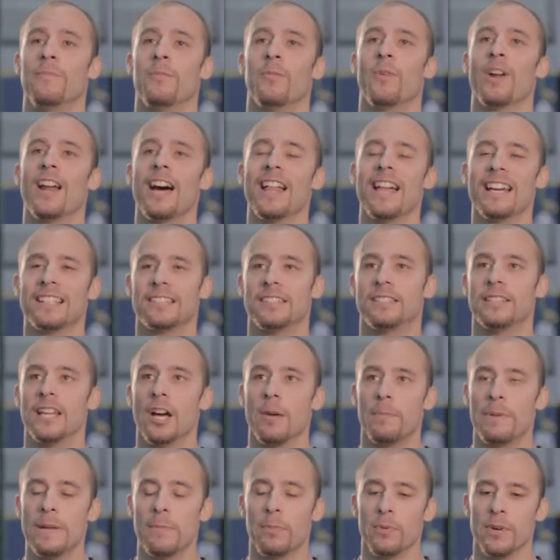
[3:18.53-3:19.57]
What I like to
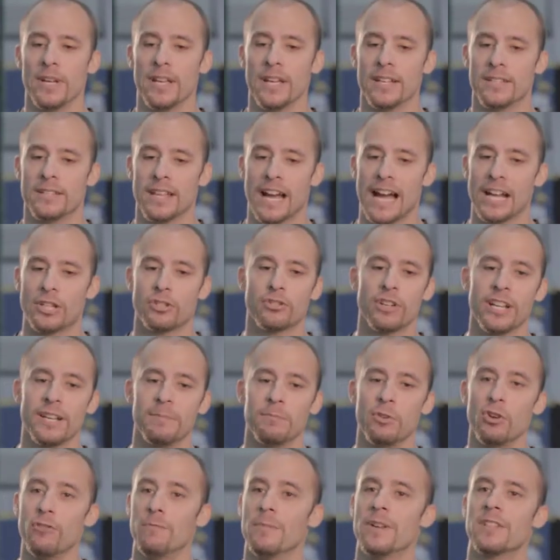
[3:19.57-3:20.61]
tell people is I
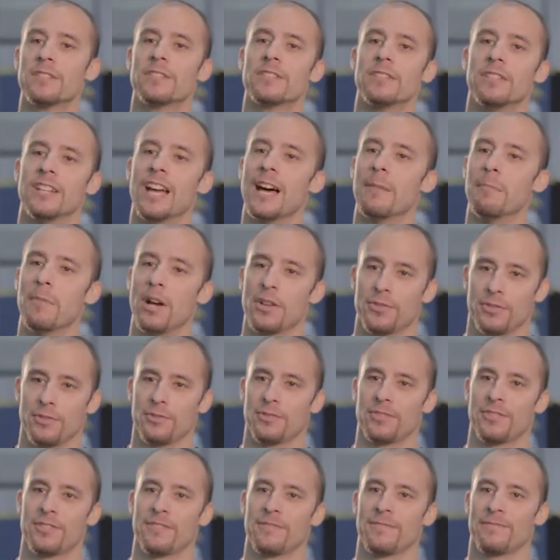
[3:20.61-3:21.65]
train movements and not
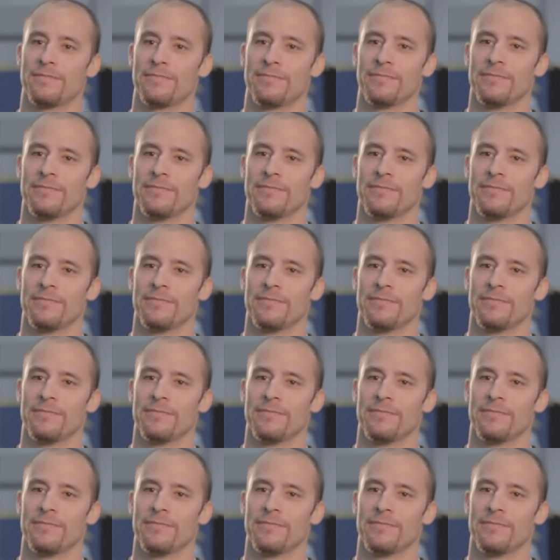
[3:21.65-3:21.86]
muscles.